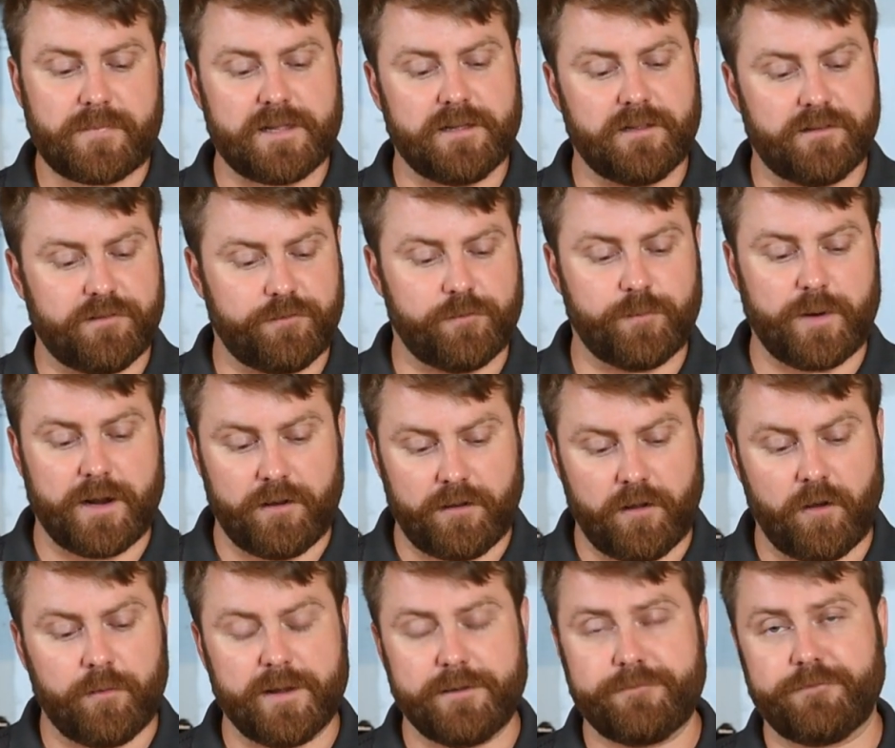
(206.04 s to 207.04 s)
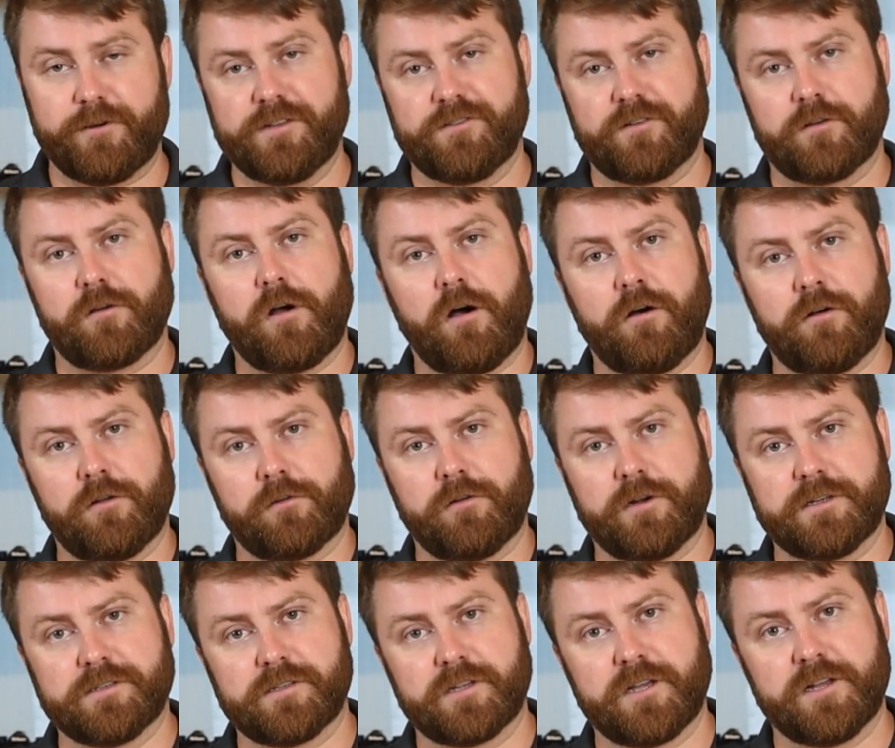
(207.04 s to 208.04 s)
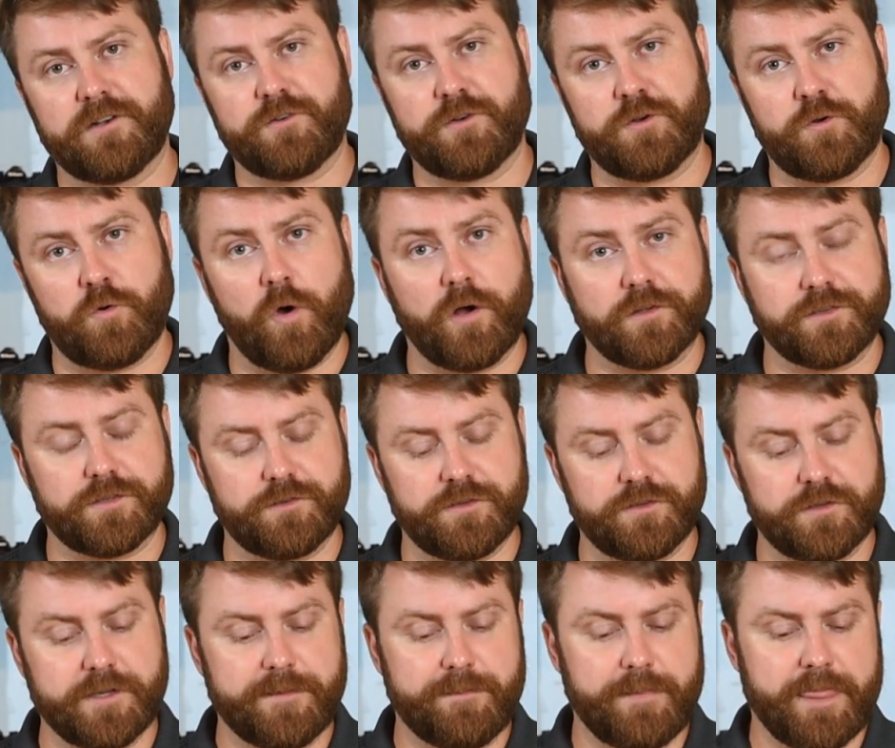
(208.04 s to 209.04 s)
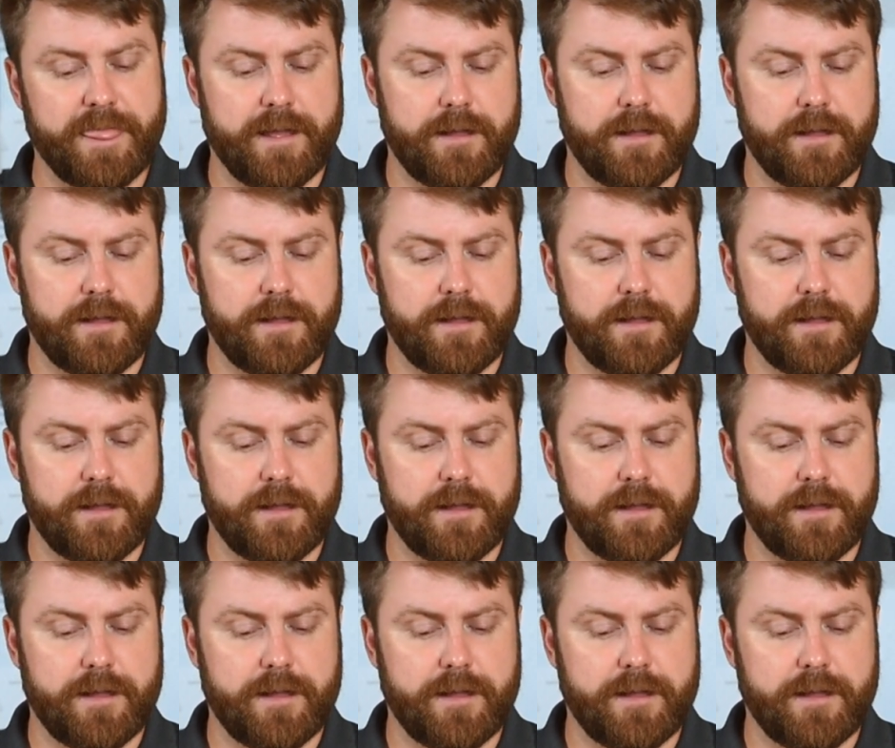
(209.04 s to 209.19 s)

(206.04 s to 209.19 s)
it's for all my friends all across the country who also do it.